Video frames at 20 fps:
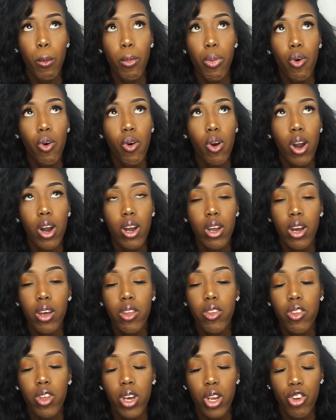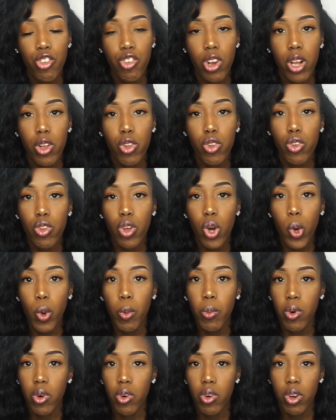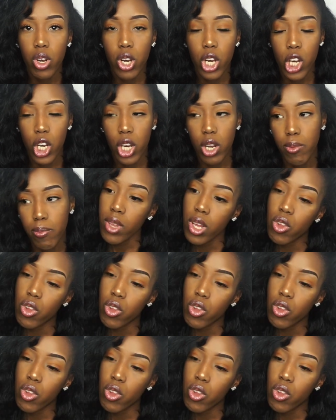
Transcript: But I got sidetracked so much.